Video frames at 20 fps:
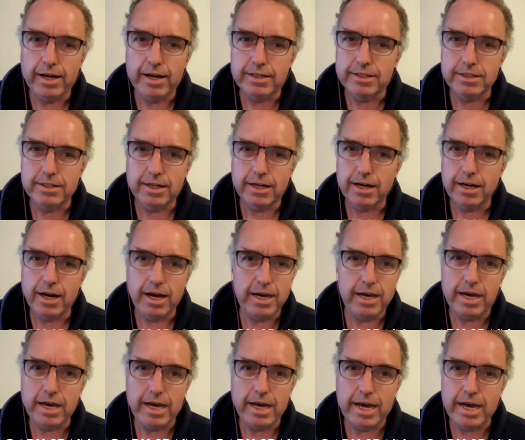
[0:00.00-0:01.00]
And
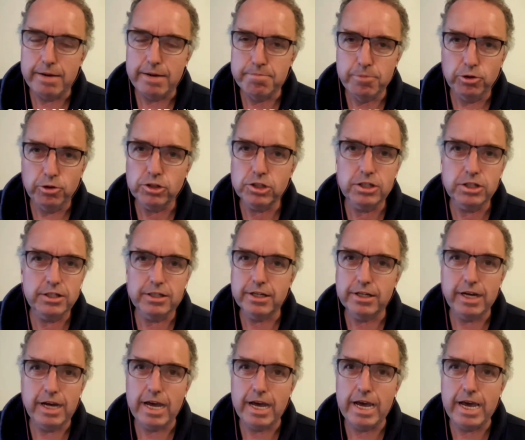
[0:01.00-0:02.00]
it
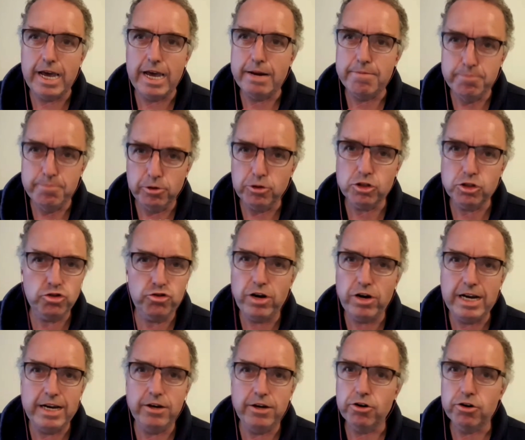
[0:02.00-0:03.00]
must
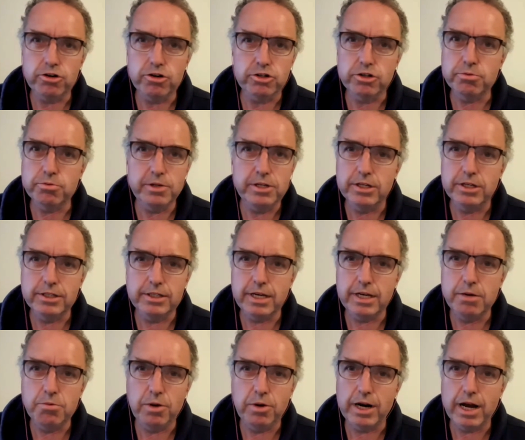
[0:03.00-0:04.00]
really hurt when you
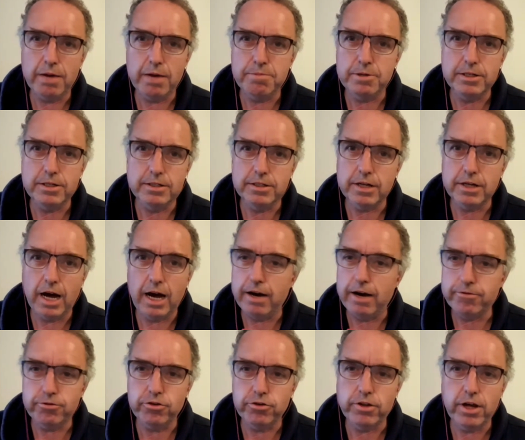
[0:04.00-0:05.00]
see what happened
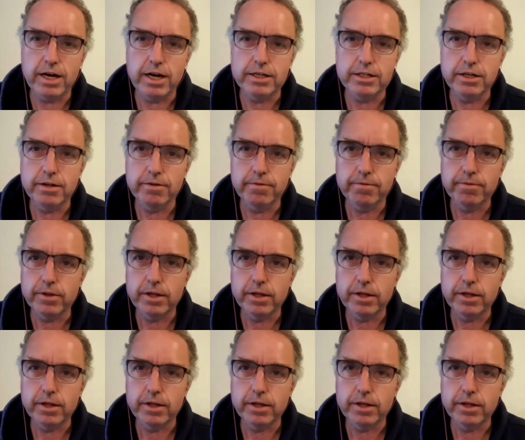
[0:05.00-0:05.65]
after that.